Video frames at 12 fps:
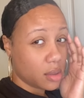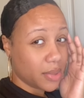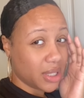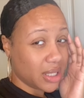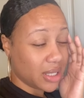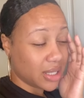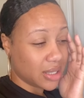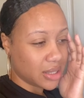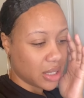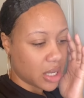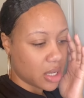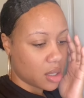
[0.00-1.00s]
because
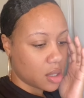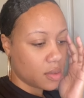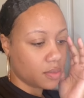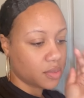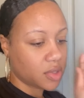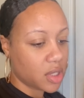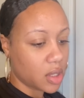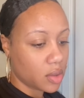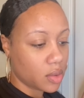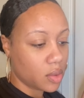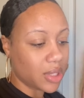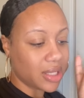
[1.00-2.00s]
yeah. So
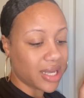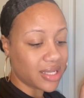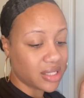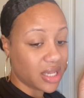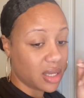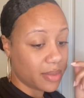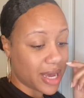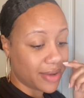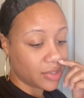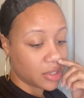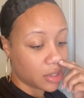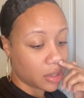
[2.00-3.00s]
let that sit in the
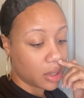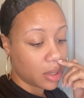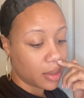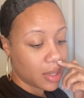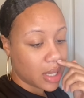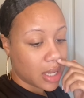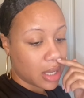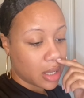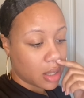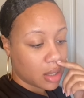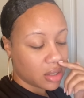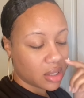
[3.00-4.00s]
bathtub.
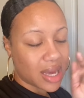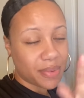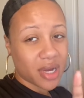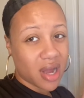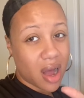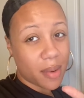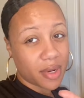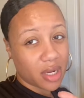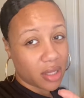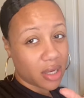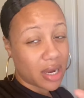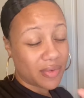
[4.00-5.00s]
I put common in
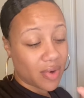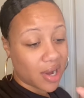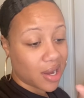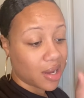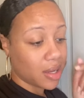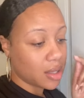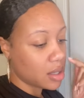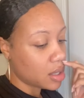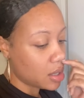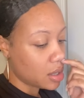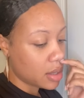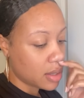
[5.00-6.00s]
there, FYI.
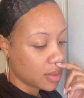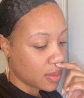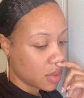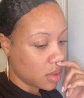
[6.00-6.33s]
Um,